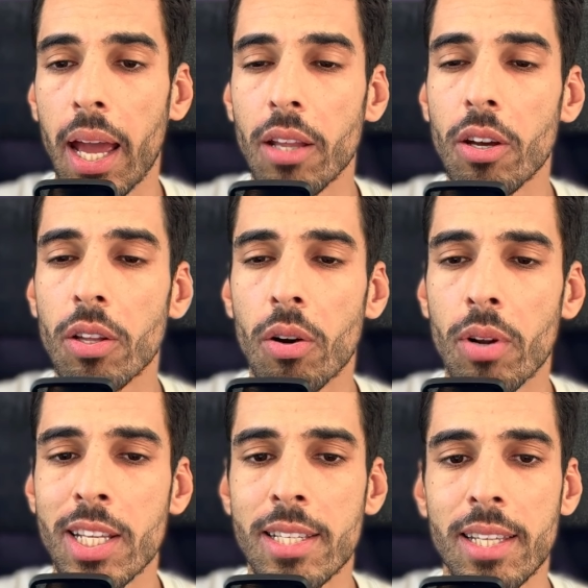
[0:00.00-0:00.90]
and you can
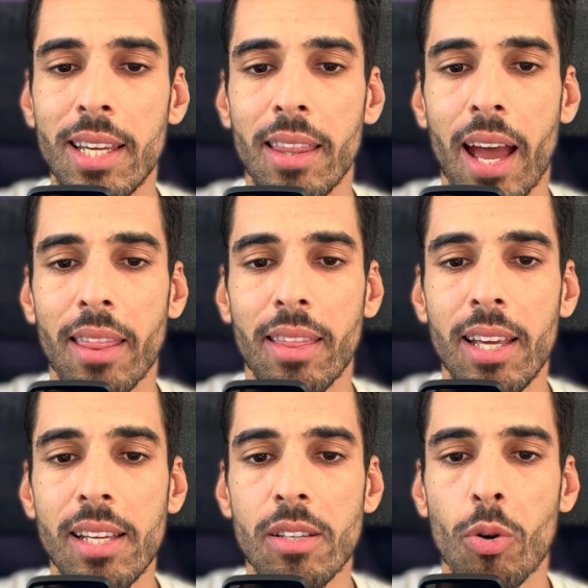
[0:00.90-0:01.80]
already see that
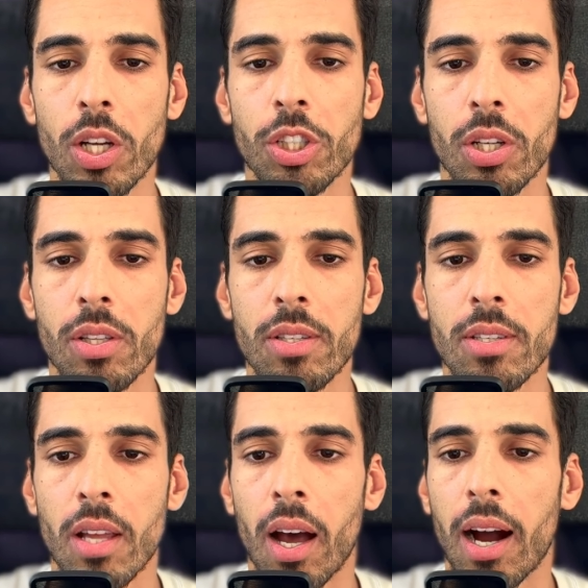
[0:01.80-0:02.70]
these questions